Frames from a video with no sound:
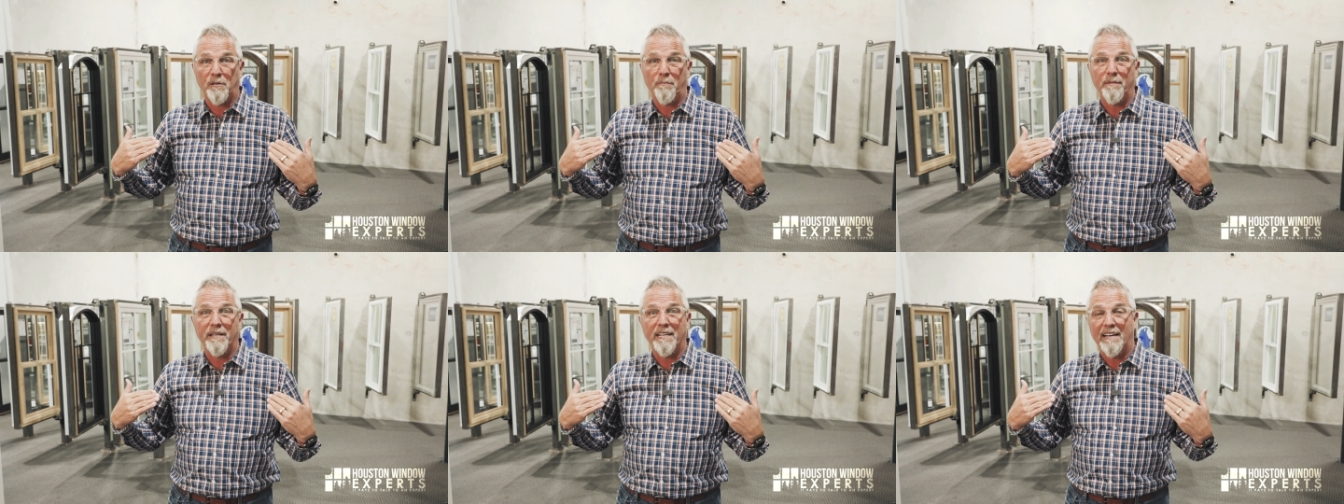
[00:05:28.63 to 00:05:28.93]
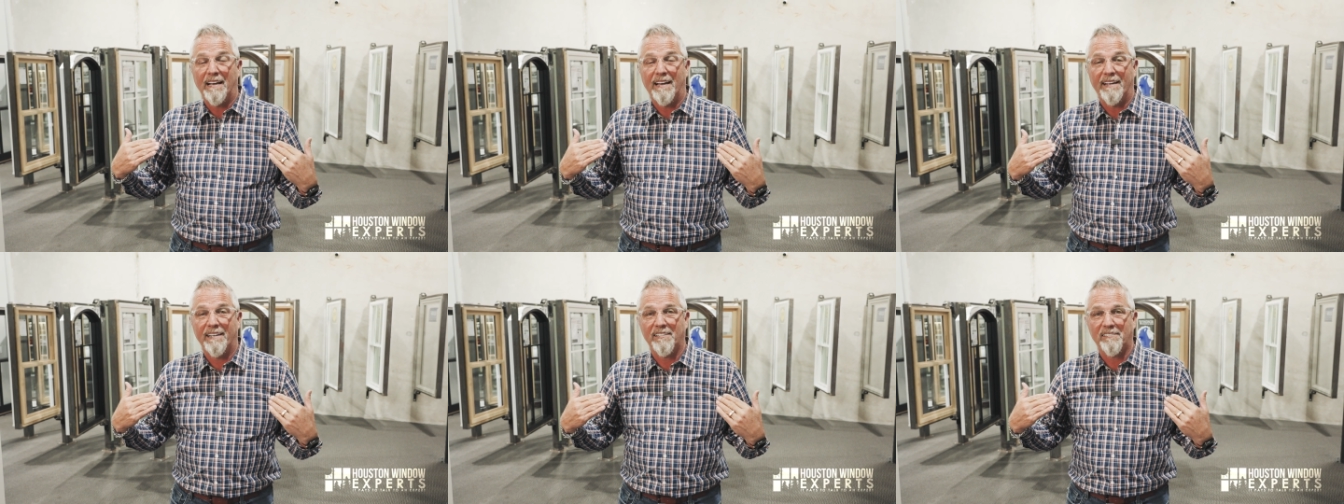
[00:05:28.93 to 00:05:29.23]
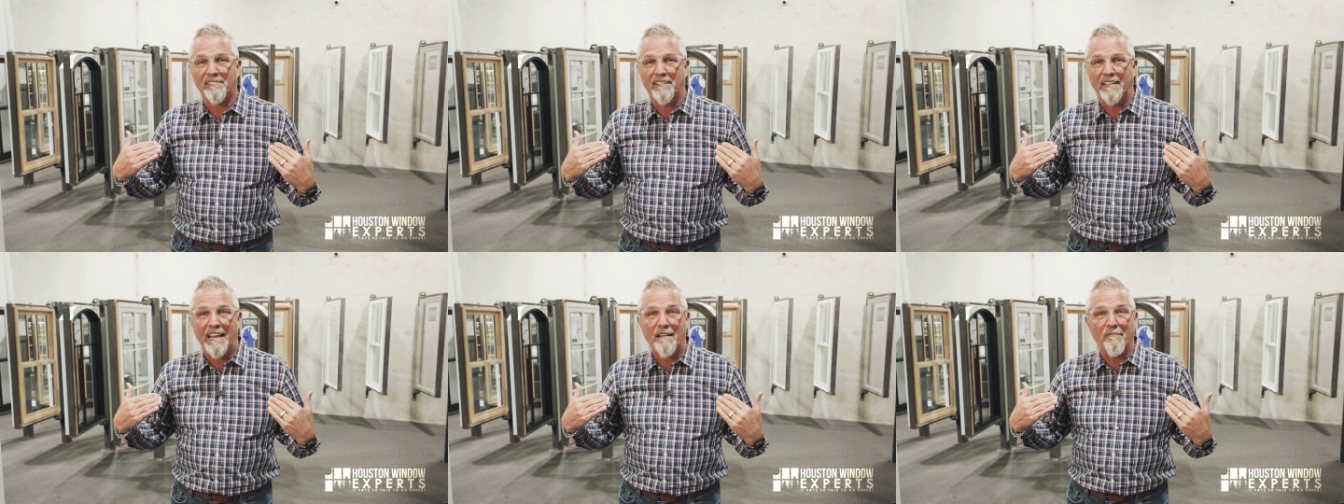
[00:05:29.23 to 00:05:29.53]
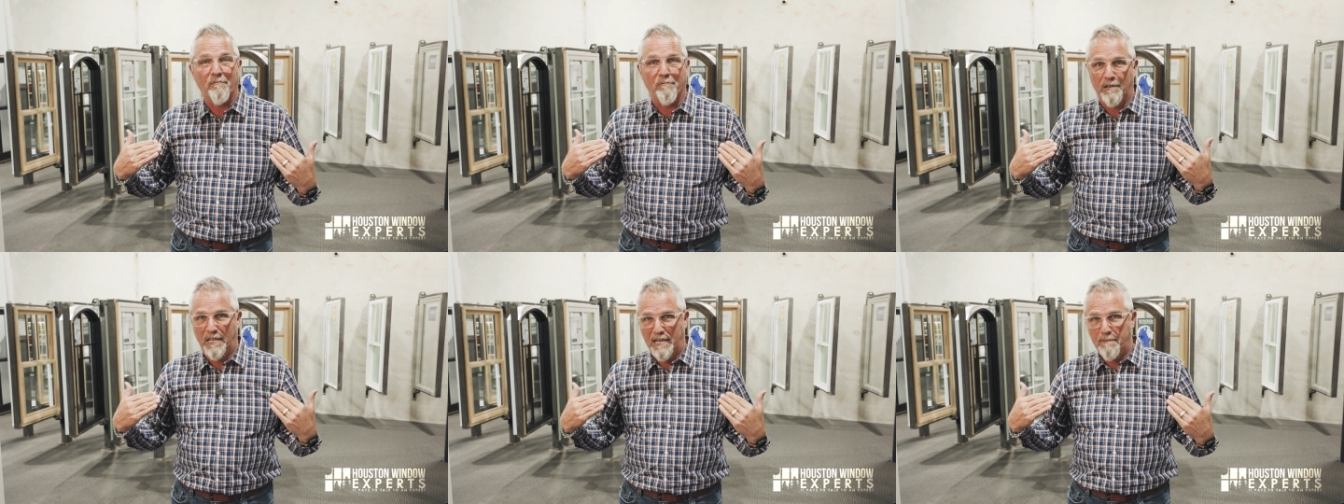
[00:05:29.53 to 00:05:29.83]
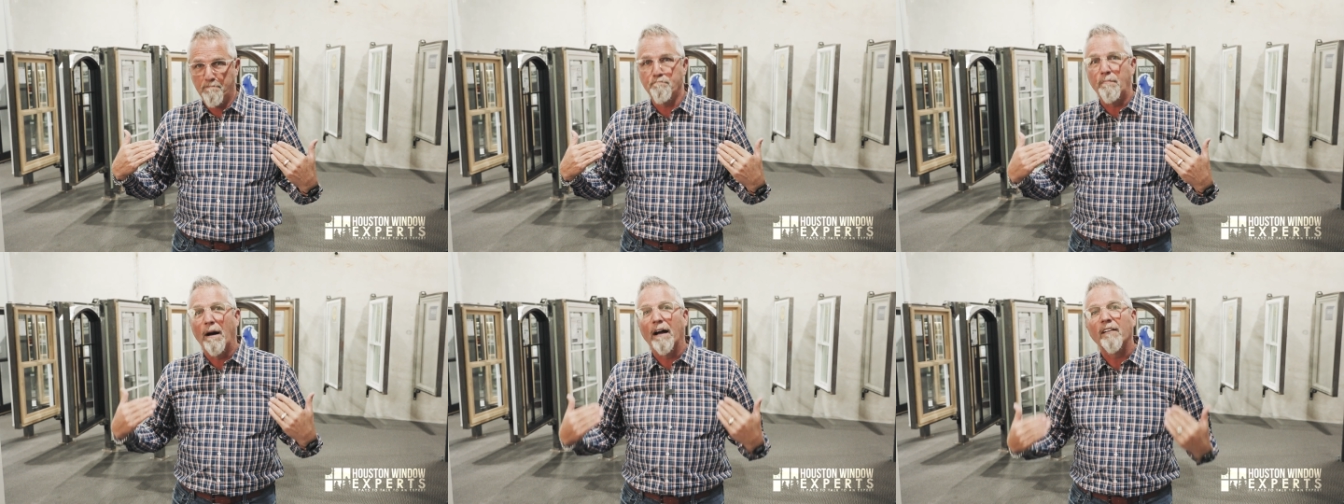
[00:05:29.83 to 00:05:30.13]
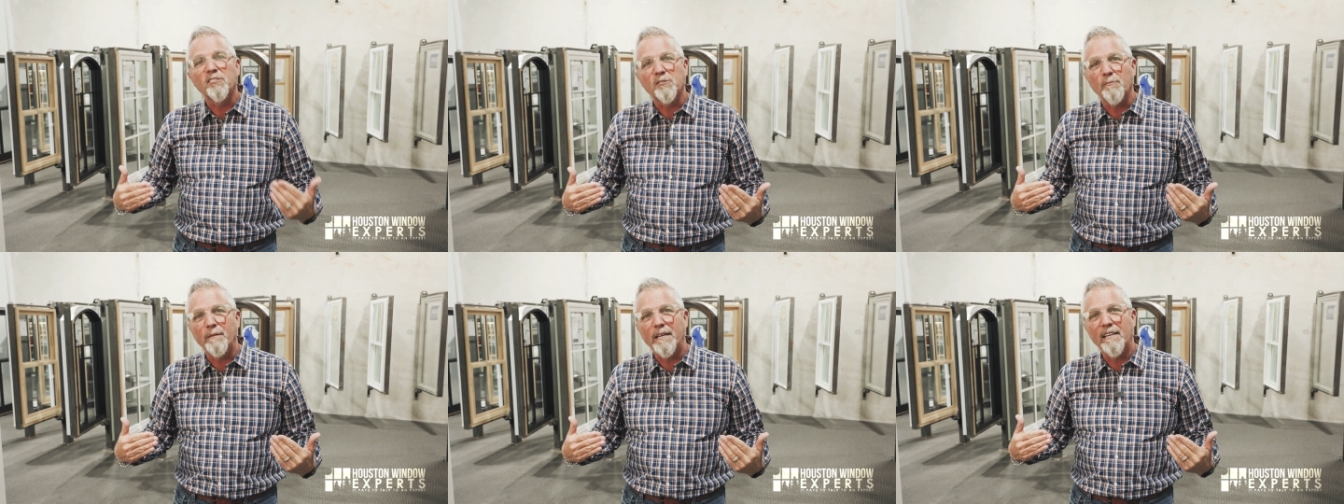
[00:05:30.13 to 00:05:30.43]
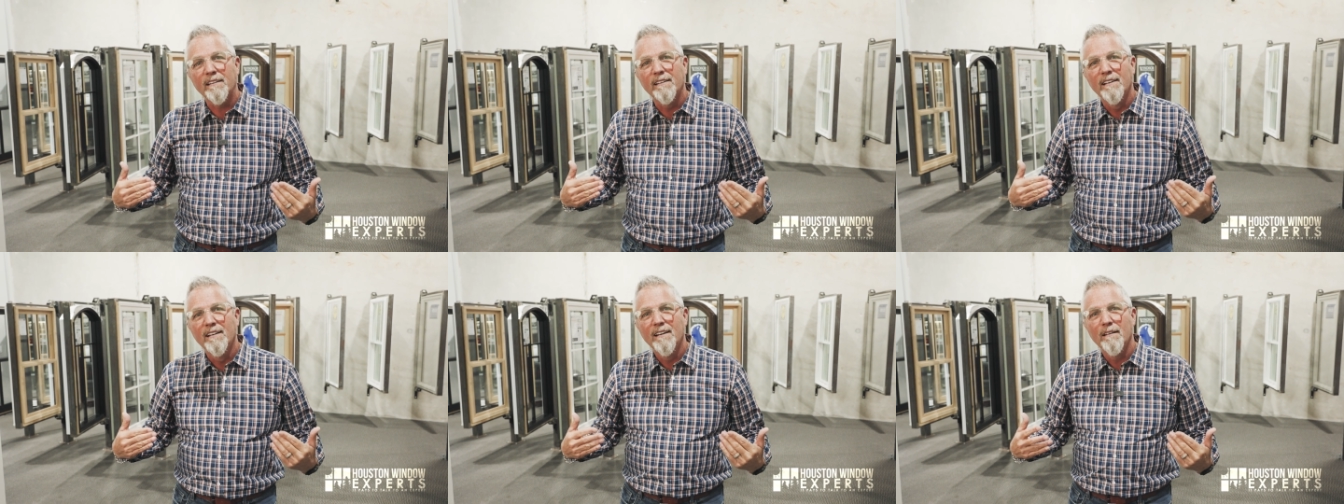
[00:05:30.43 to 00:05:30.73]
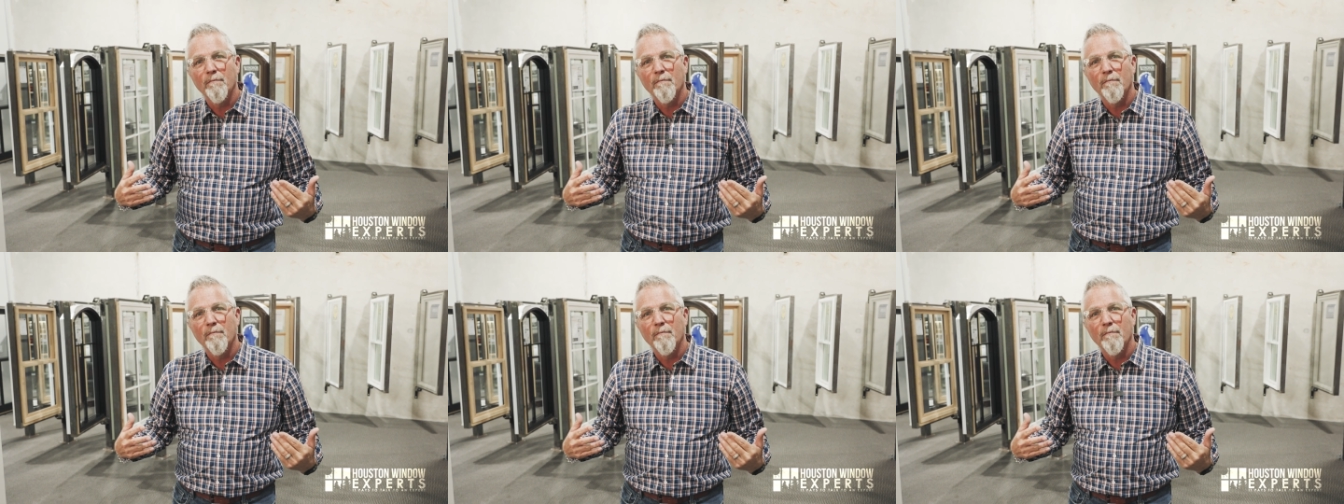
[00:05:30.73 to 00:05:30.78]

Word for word: to be honest, and that really bugs me